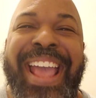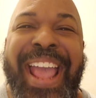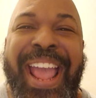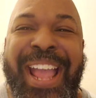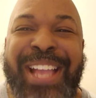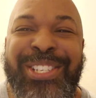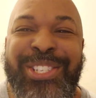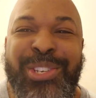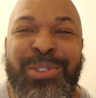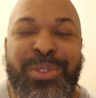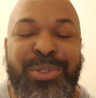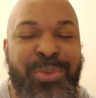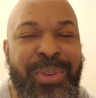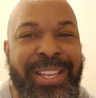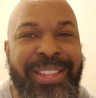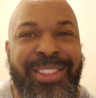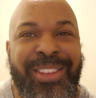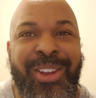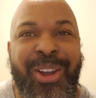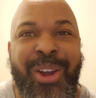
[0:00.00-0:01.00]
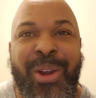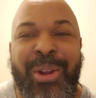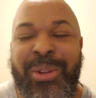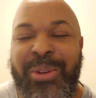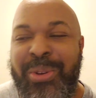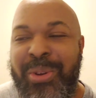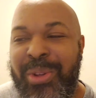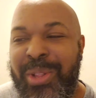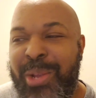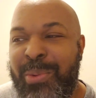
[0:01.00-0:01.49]
And she was reading the
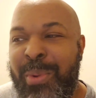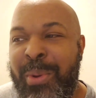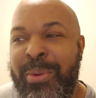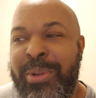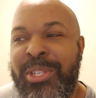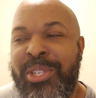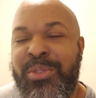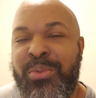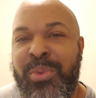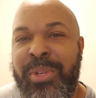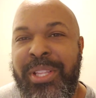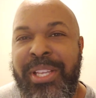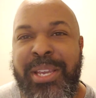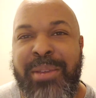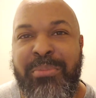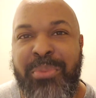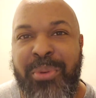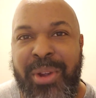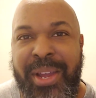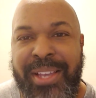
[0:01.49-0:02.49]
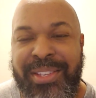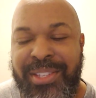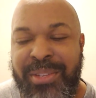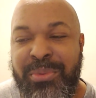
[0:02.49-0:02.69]
article, and we were just really impressed.